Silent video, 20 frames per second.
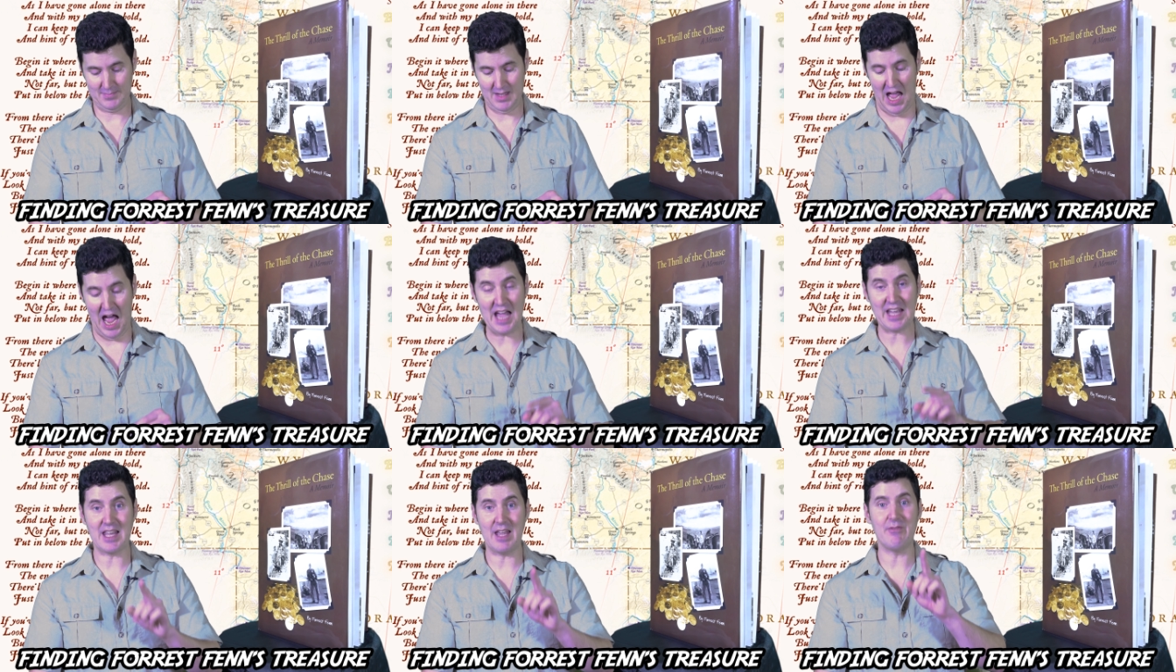
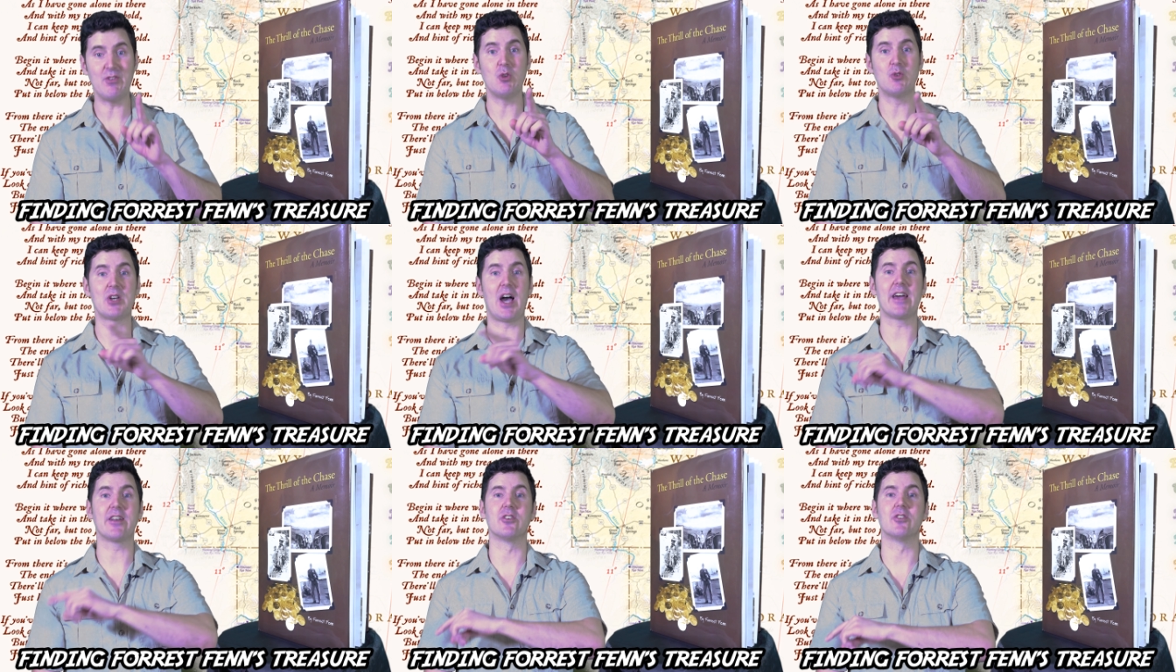I give you
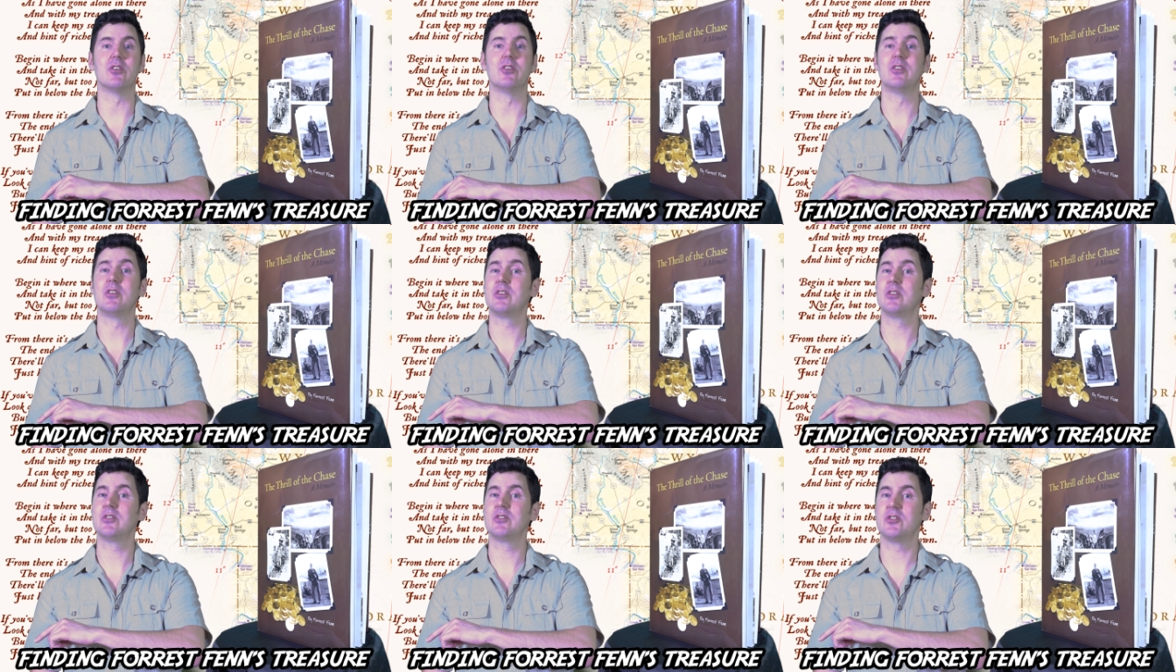title
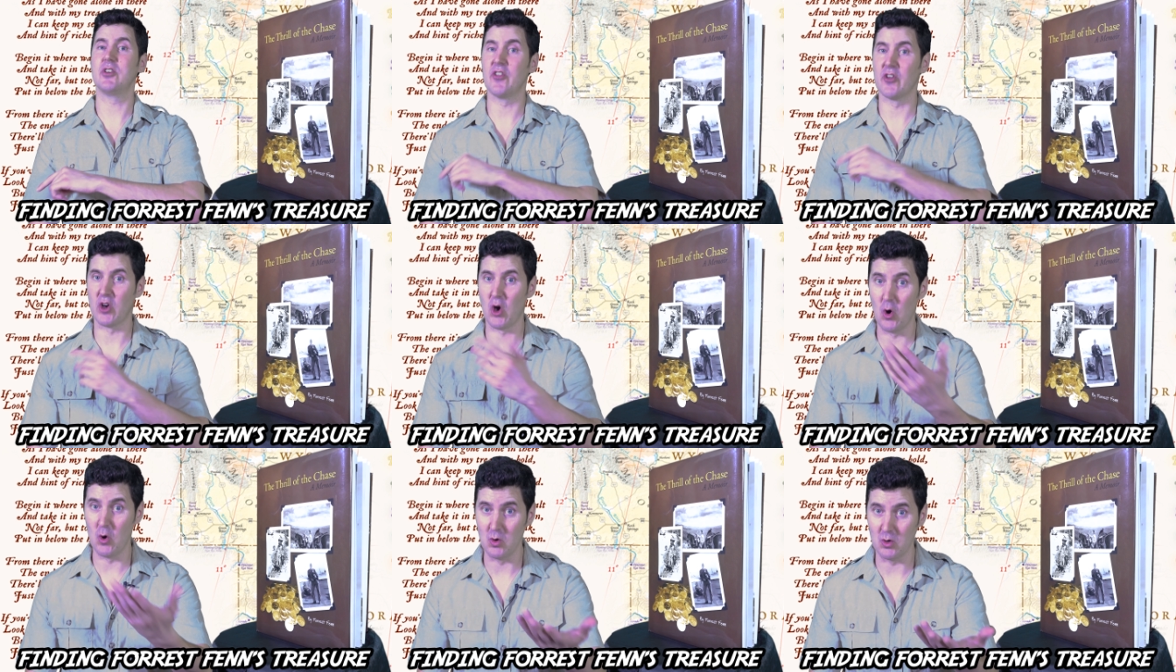to
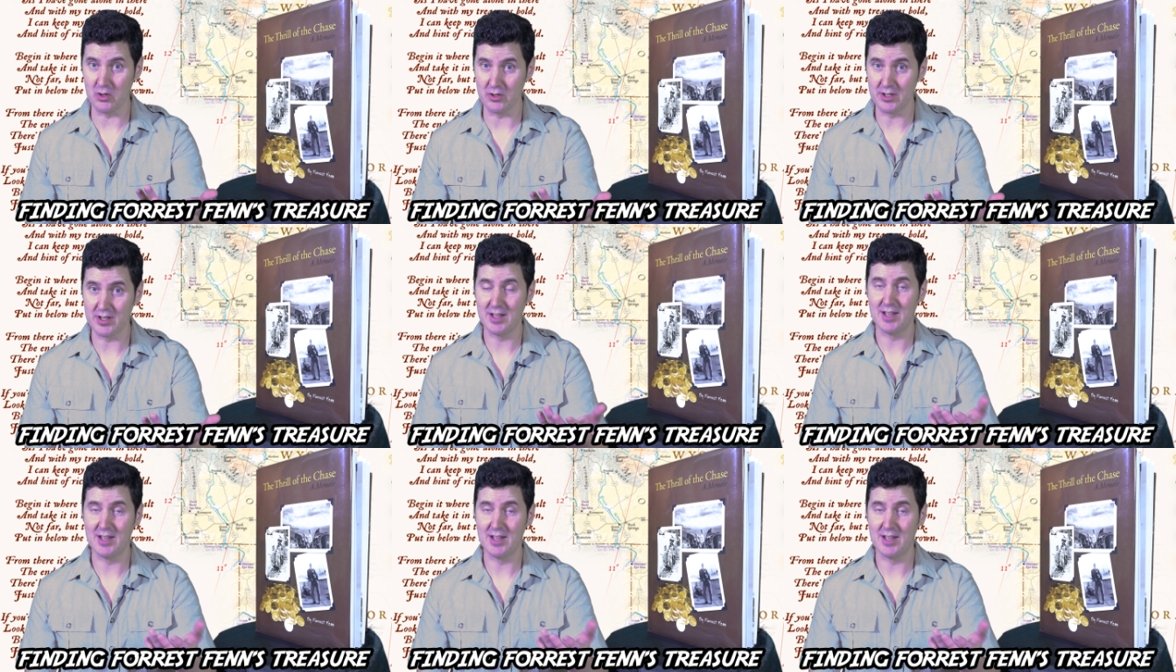the gold.